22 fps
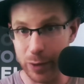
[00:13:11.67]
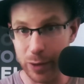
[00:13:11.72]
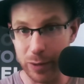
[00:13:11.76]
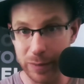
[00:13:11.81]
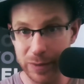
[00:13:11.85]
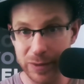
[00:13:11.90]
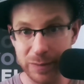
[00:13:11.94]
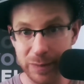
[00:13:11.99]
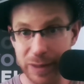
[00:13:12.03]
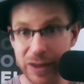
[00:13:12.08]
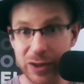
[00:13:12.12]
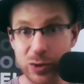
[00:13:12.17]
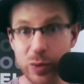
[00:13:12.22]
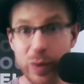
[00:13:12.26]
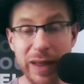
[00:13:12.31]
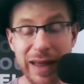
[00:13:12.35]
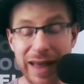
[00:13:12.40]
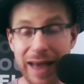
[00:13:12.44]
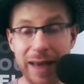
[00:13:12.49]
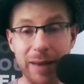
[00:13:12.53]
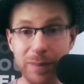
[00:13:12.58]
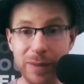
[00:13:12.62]
purpose because we
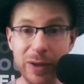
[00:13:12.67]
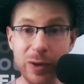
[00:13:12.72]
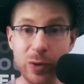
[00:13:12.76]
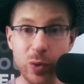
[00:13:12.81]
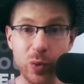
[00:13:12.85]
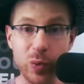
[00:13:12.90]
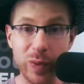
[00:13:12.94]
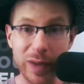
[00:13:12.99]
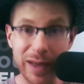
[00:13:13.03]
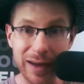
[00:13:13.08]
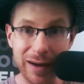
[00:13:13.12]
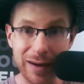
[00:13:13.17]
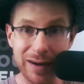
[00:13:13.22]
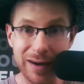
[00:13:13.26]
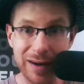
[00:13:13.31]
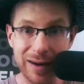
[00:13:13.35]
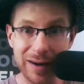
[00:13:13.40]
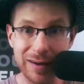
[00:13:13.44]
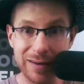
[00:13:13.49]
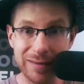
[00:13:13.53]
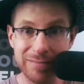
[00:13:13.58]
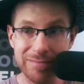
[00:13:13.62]
can't be who we
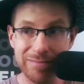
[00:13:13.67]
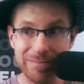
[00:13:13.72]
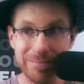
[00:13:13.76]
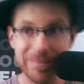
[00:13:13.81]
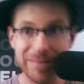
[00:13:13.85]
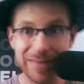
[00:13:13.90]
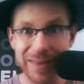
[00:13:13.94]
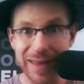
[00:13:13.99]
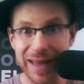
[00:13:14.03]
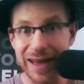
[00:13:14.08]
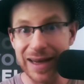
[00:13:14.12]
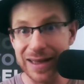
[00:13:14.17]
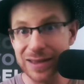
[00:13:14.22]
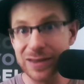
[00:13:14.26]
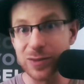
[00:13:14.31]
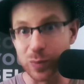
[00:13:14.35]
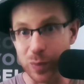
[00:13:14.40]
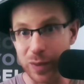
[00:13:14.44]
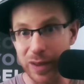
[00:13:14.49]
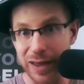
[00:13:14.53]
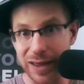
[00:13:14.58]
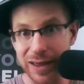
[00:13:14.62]
are, that
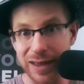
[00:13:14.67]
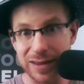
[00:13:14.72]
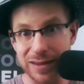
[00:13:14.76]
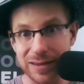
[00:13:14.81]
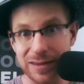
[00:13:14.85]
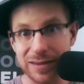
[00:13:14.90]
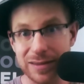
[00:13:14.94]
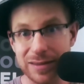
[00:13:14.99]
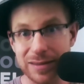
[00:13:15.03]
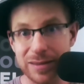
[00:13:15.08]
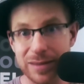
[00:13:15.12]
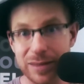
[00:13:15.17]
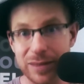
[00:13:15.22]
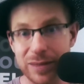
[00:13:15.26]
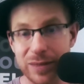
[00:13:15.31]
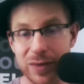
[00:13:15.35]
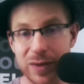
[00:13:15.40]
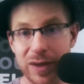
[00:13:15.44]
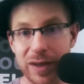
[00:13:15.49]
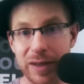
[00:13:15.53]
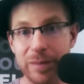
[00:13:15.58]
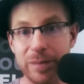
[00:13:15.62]
is what it is,
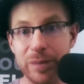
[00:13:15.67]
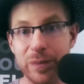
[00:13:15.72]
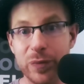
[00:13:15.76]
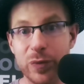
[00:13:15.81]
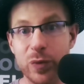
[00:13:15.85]
right?